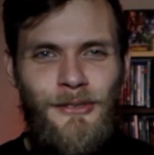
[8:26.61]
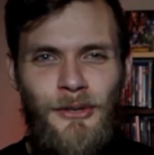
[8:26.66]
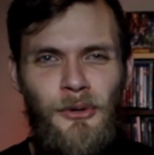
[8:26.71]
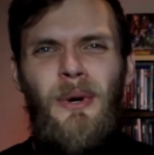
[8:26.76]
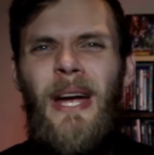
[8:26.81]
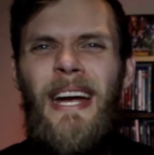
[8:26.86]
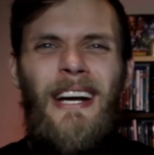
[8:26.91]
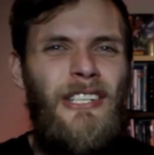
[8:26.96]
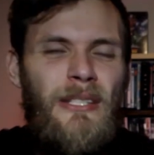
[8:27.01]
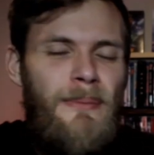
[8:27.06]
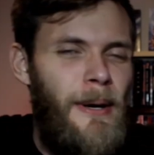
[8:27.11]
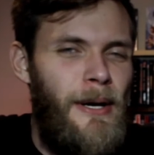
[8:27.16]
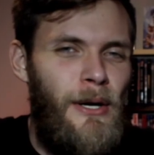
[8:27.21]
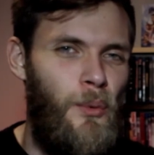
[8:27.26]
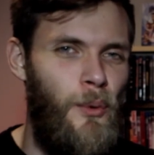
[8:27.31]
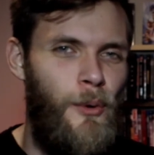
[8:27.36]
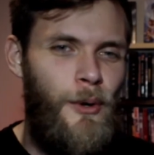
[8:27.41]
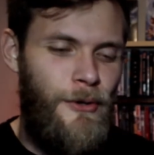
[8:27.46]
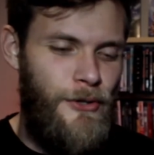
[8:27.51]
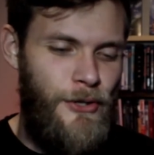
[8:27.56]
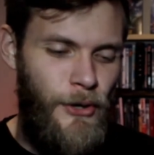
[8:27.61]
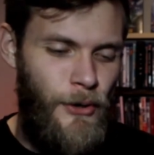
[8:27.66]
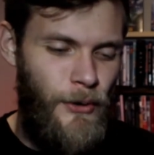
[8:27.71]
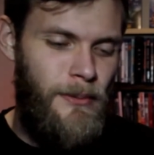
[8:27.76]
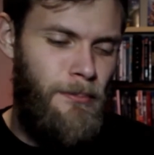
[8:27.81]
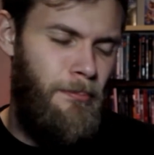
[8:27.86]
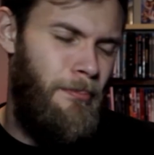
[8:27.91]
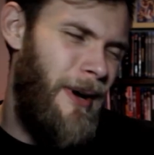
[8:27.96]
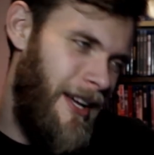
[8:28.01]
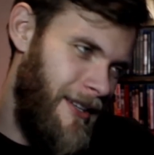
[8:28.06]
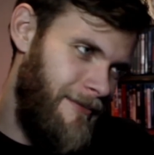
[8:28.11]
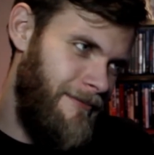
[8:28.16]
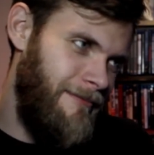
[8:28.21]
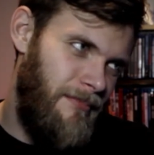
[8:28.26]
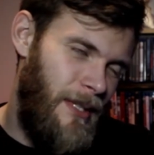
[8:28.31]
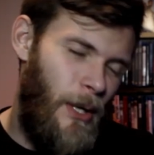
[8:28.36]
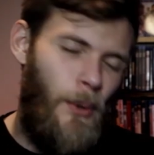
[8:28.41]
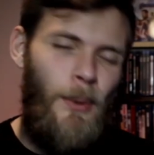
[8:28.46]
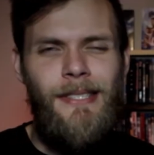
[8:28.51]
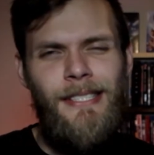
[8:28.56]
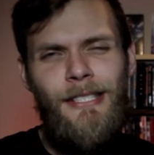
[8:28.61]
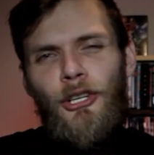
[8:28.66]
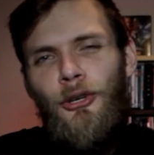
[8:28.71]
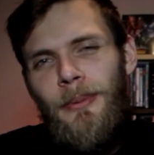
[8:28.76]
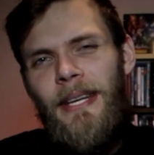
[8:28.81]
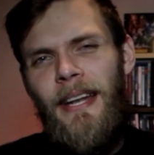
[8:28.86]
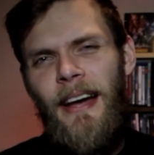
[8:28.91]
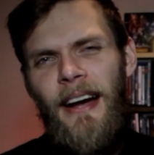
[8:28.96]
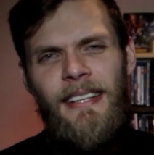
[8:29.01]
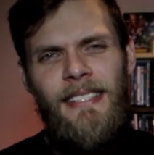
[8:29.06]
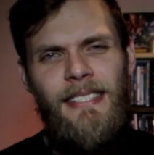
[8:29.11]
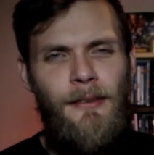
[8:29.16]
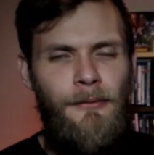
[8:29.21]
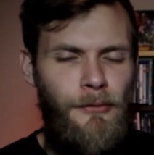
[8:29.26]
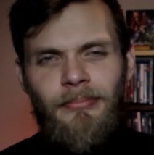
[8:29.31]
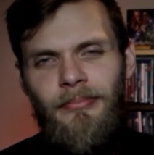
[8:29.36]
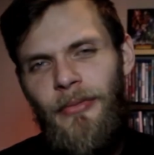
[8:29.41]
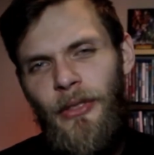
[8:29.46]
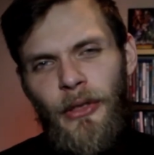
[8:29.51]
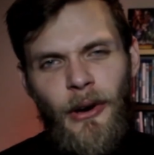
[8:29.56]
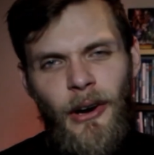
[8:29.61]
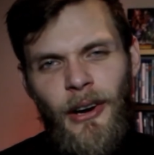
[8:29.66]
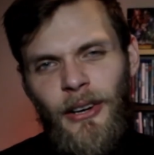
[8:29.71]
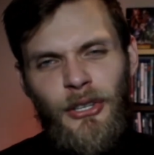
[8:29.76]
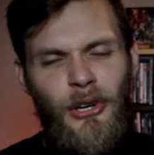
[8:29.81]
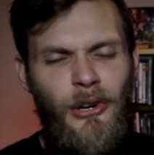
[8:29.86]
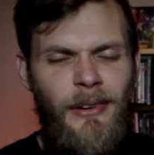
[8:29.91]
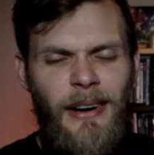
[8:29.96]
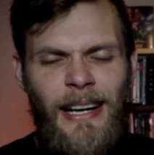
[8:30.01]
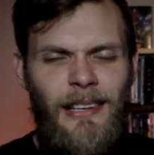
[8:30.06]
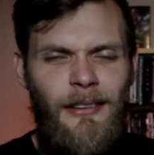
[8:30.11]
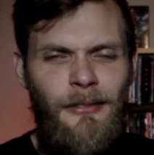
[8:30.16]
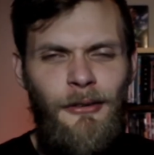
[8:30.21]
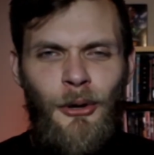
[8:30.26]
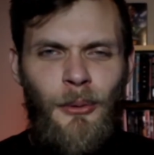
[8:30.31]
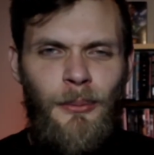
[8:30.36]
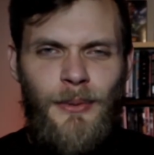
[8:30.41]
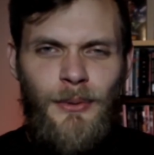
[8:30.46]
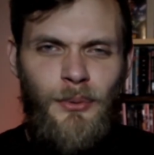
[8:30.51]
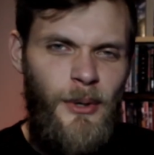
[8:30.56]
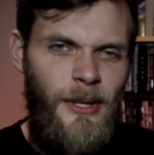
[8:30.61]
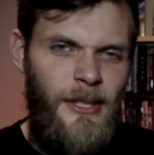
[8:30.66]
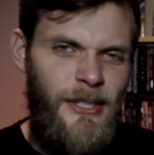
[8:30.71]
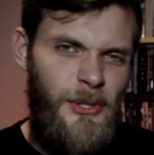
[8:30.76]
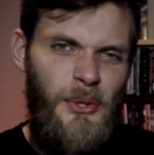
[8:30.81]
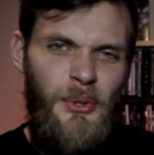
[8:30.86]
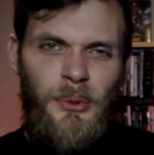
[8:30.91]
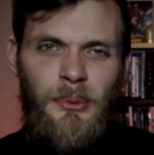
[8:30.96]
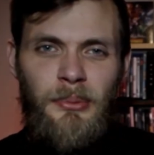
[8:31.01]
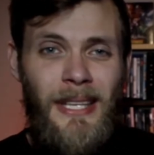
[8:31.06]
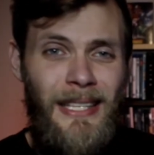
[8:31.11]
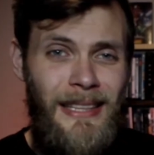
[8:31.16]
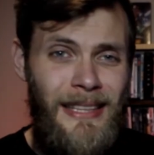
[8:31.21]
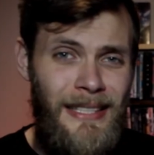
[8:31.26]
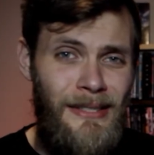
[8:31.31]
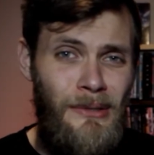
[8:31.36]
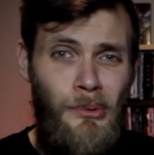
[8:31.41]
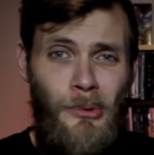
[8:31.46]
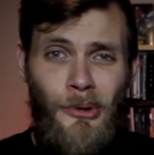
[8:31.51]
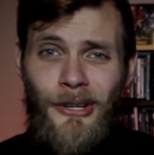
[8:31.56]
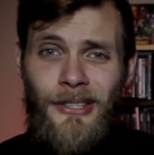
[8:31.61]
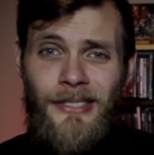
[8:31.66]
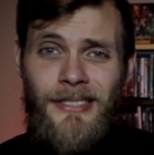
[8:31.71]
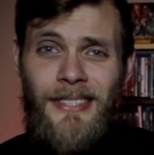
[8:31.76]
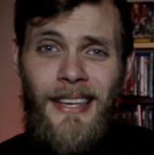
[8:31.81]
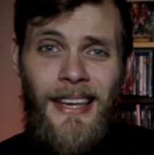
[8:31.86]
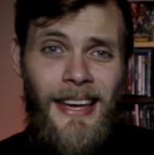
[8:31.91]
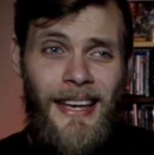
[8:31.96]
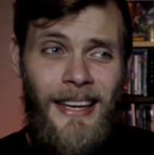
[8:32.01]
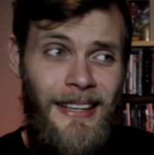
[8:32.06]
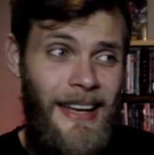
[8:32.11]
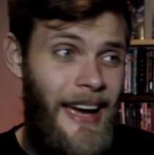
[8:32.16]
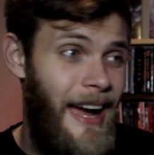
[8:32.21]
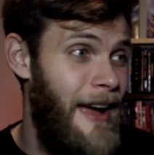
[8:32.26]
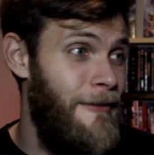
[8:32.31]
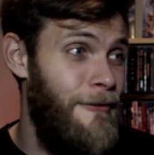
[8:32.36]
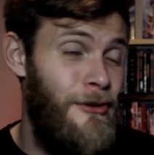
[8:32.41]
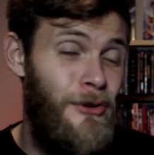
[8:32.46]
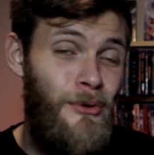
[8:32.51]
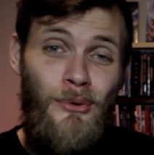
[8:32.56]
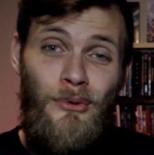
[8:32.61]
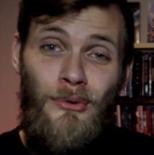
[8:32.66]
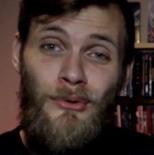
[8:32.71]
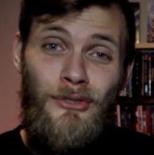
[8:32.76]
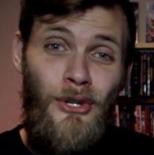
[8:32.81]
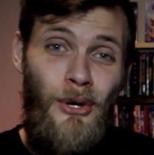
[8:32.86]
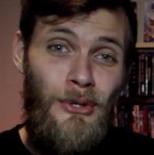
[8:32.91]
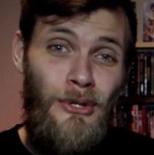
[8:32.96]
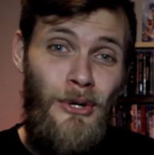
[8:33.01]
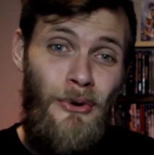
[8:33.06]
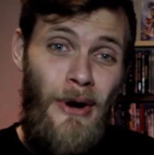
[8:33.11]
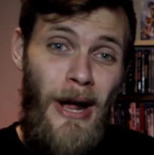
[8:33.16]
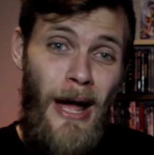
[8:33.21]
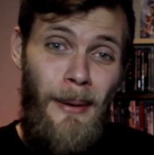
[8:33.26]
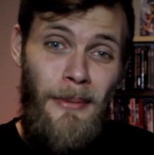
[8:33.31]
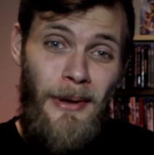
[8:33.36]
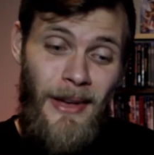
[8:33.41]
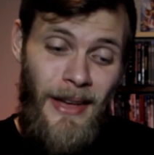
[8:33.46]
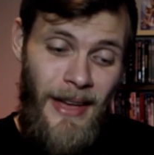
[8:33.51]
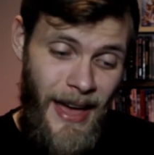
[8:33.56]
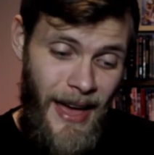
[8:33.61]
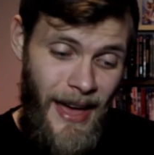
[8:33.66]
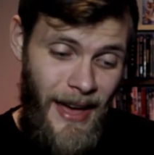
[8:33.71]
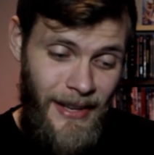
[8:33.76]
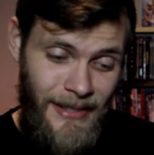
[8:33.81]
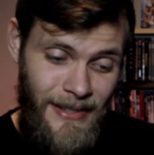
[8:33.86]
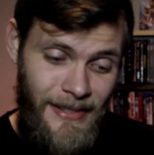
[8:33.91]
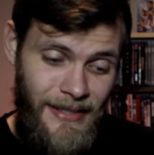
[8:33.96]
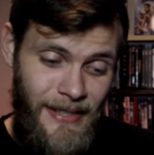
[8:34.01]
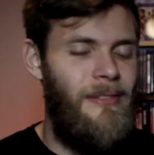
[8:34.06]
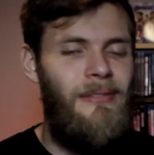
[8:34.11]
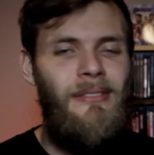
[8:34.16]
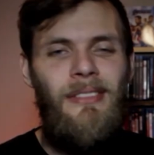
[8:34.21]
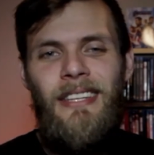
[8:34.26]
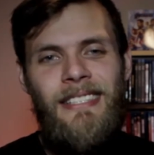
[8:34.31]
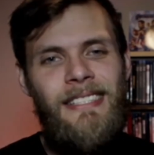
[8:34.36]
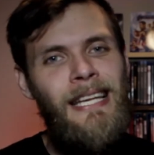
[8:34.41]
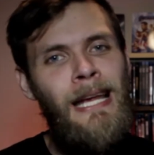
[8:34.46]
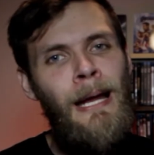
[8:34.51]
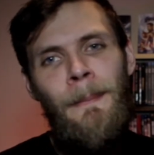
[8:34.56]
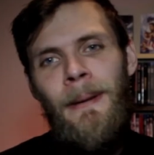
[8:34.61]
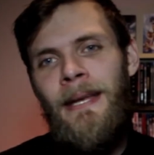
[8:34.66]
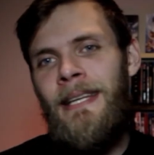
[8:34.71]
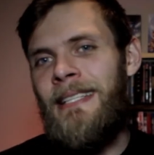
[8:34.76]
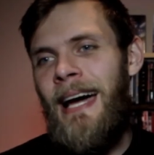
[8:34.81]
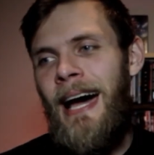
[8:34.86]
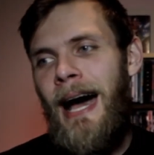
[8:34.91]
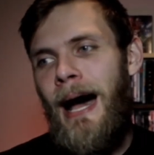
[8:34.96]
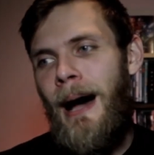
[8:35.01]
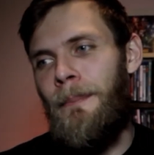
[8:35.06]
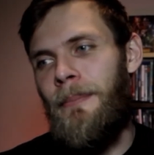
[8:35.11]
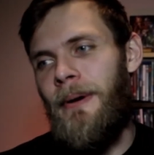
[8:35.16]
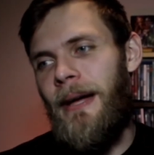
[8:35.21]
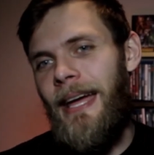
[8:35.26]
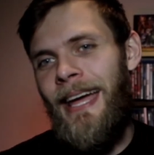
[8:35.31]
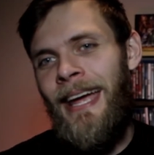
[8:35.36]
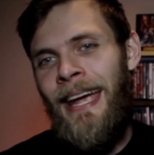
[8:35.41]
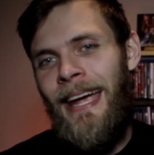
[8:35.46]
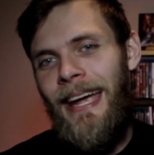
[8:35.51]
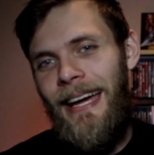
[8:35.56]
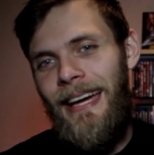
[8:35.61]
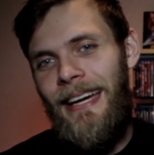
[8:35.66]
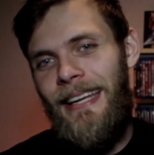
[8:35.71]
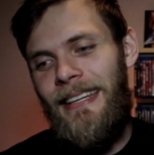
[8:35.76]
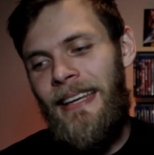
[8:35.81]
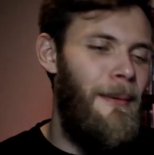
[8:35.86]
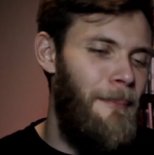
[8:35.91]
Who cares about award shows? But it would still be nice if the correct films were to get these awards. And I view Jojo Rabbit as the tippy top hand.